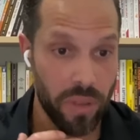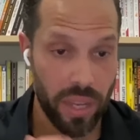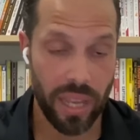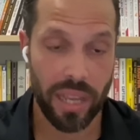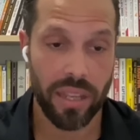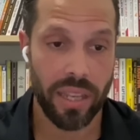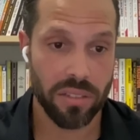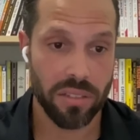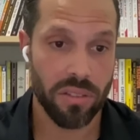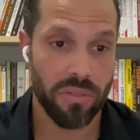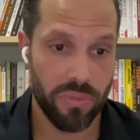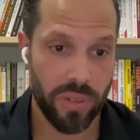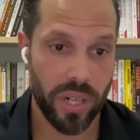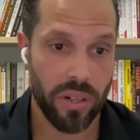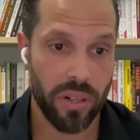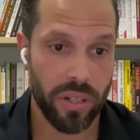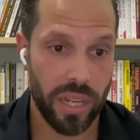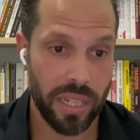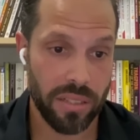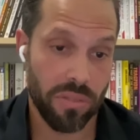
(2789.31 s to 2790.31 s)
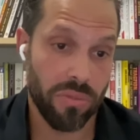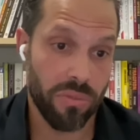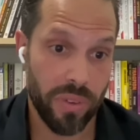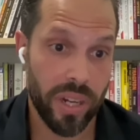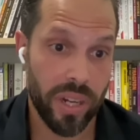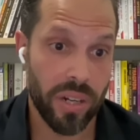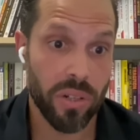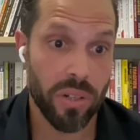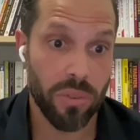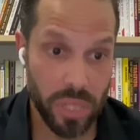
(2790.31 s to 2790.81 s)
as of
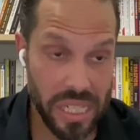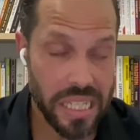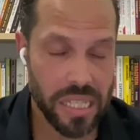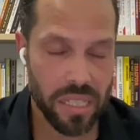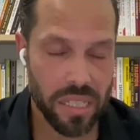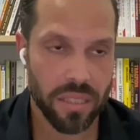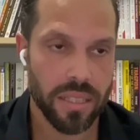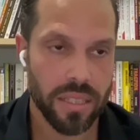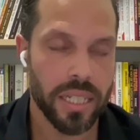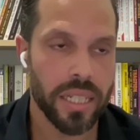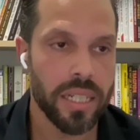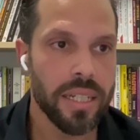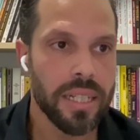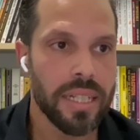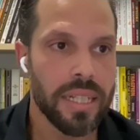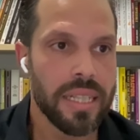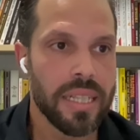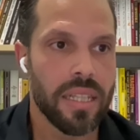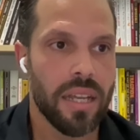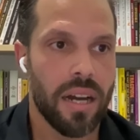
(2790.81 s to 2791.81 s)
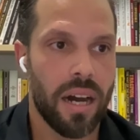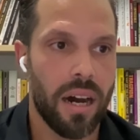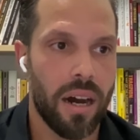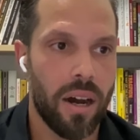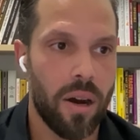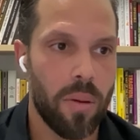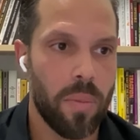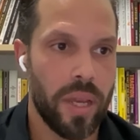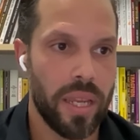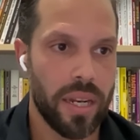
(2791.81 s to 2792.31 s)
very recently,
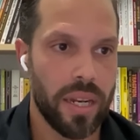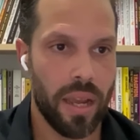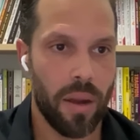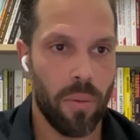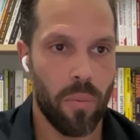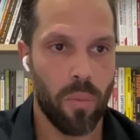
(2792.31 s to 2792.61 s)
and